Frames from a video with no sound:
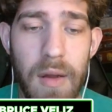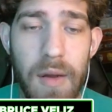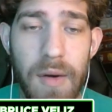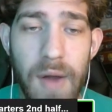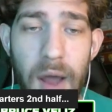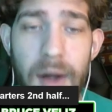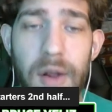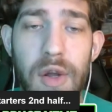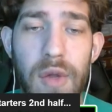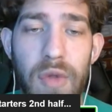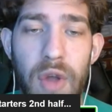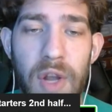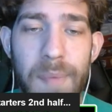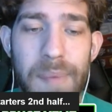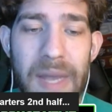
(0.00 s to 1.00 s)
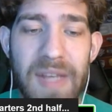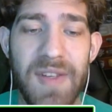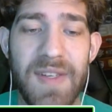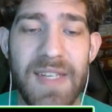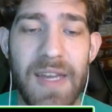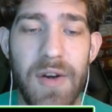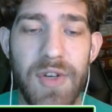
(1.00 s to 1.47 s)
Not a good look. Bench
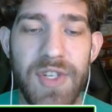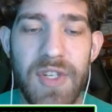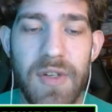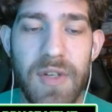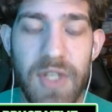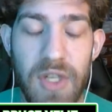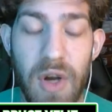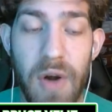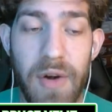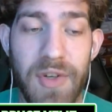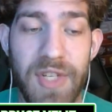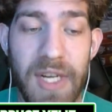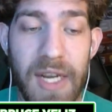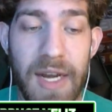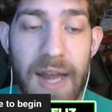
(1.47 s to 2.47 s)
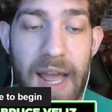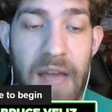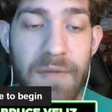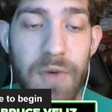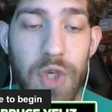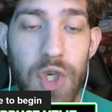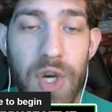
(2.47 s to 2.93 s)
the center starter second
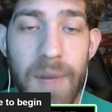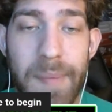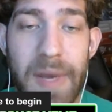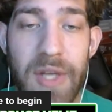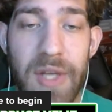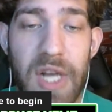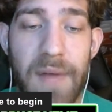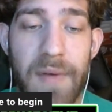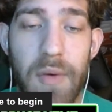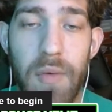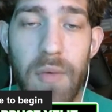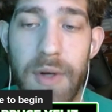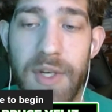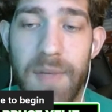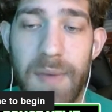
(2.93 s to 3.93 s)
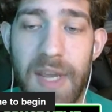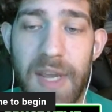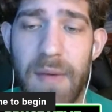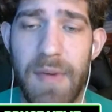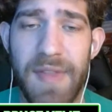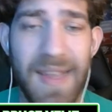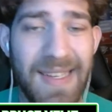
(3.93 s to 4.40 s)
half. Should have benched everyone to
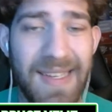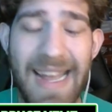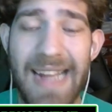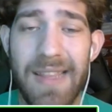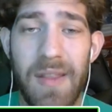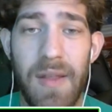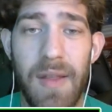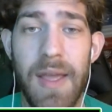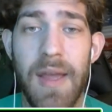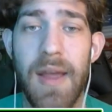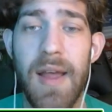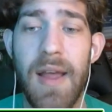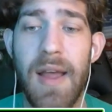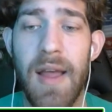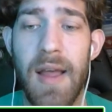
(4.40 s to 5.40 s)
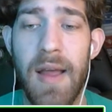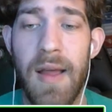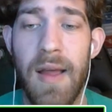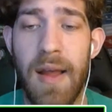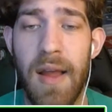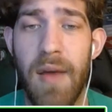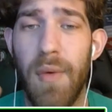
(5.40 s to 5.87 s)
begin with. Exactly
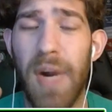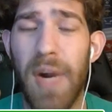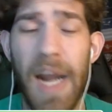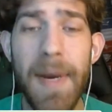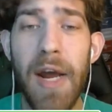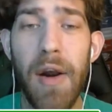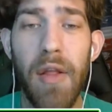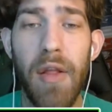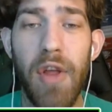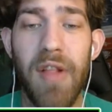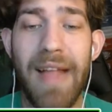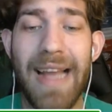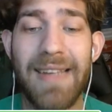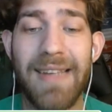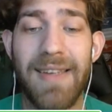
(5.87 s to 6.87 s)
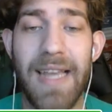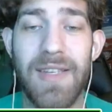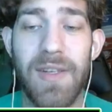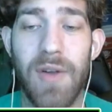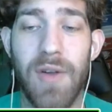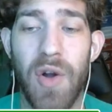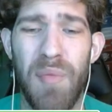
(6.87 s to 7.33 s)
coming out a little
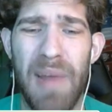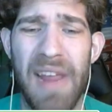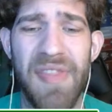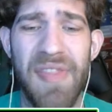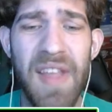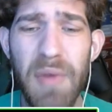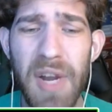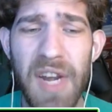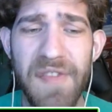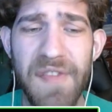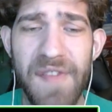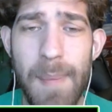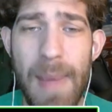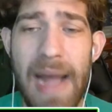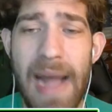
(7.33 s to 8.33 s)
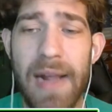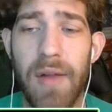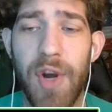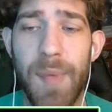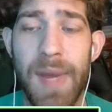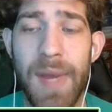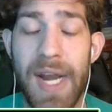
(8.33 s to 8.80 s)
lackadaisical, but I think we're going to fight back a
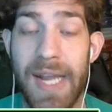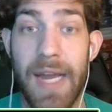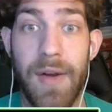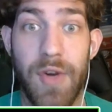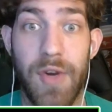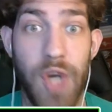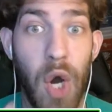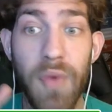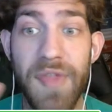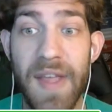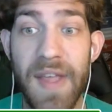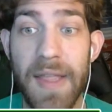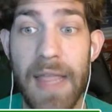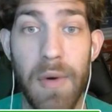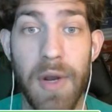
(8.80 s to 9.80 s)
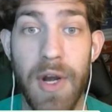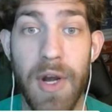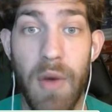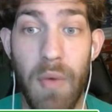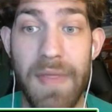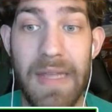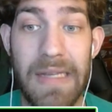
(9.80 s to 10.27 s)
little bit. Again, don't think that we're going to
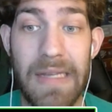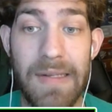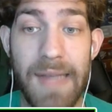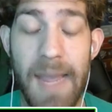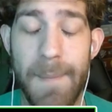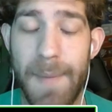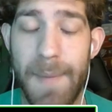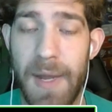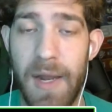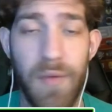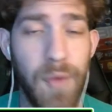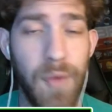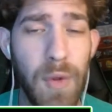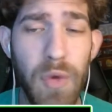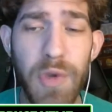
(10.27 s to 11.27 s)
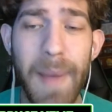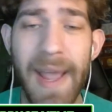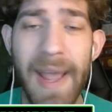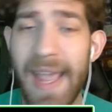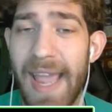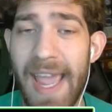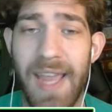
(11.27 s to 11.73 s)
win this game, but if we lose
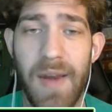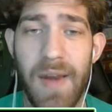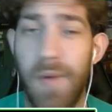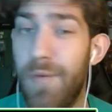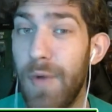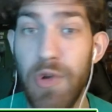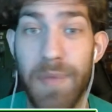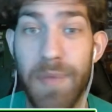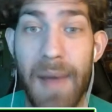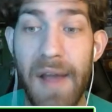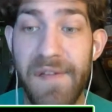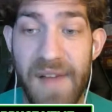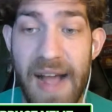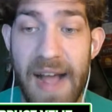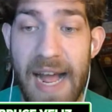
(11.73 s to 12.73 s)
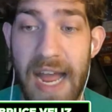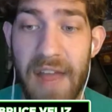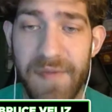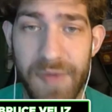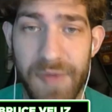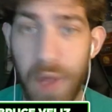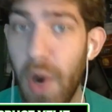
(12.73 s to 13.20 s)
by 8, if we lose by
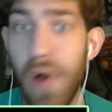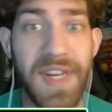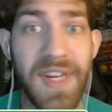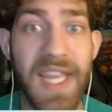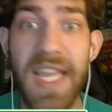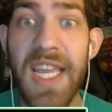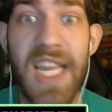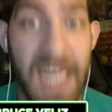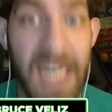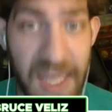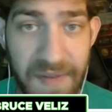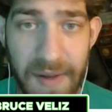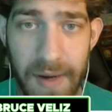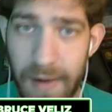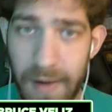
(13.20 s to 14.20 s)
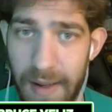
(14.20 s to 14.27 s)
5, 13 even,